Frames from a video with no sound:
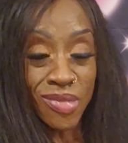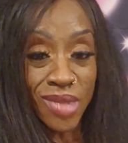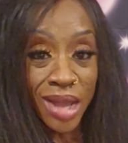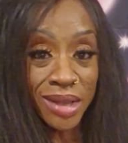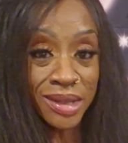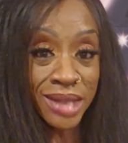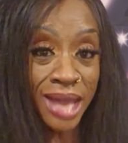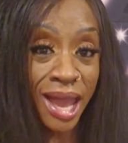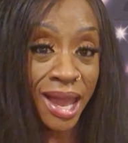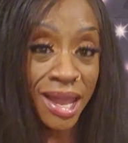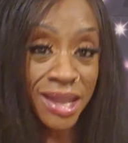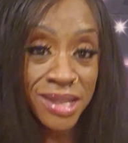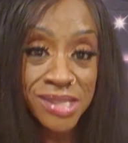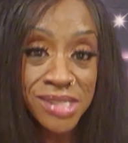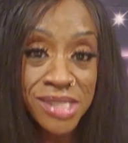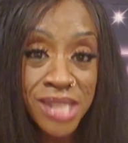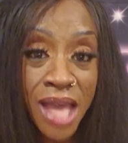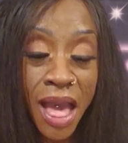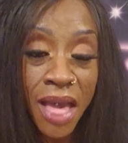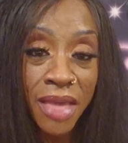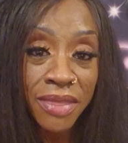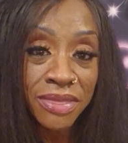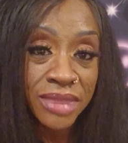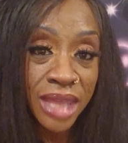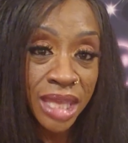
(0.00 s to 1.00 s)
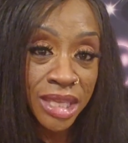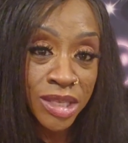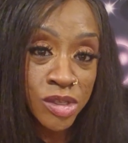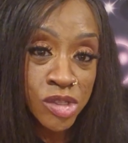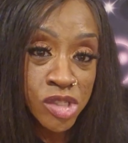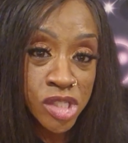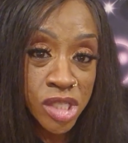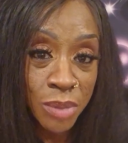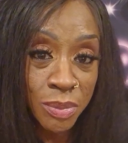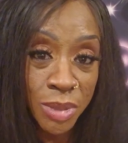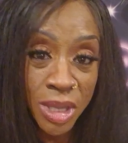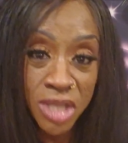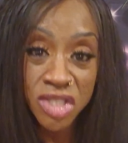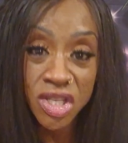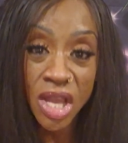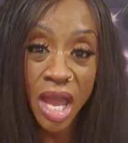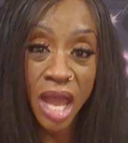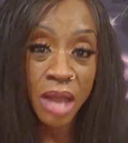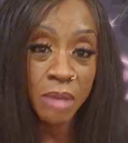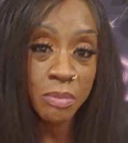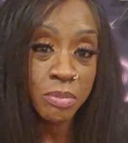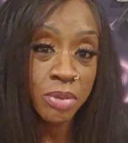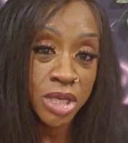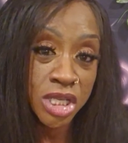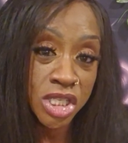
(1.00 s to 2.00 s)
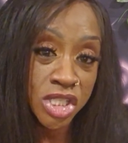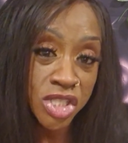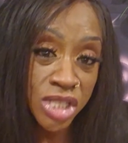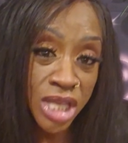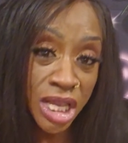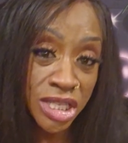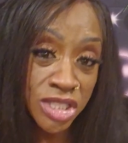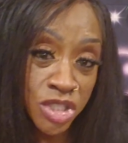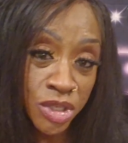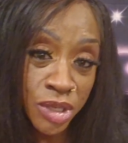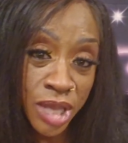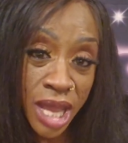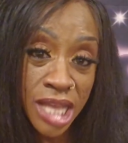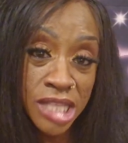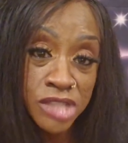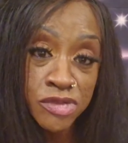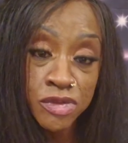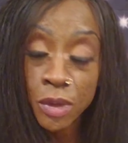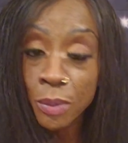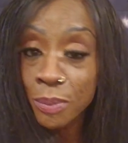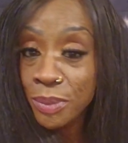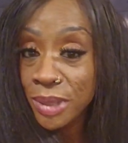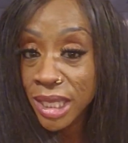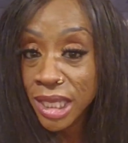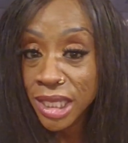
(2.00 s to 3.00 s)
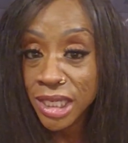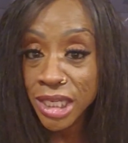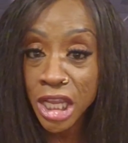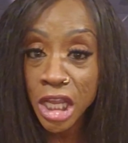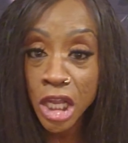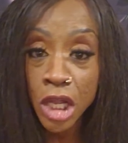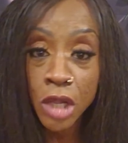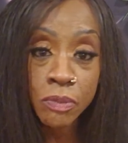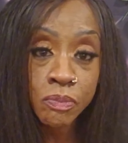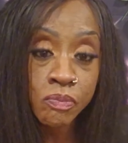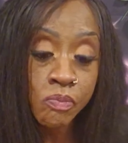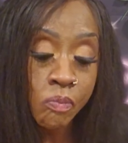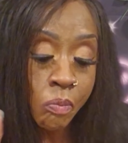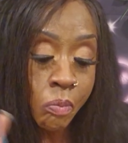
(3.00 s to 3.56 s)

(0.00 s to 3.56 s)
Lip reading: Guys, thank you so much. I appreciate you guys for being here.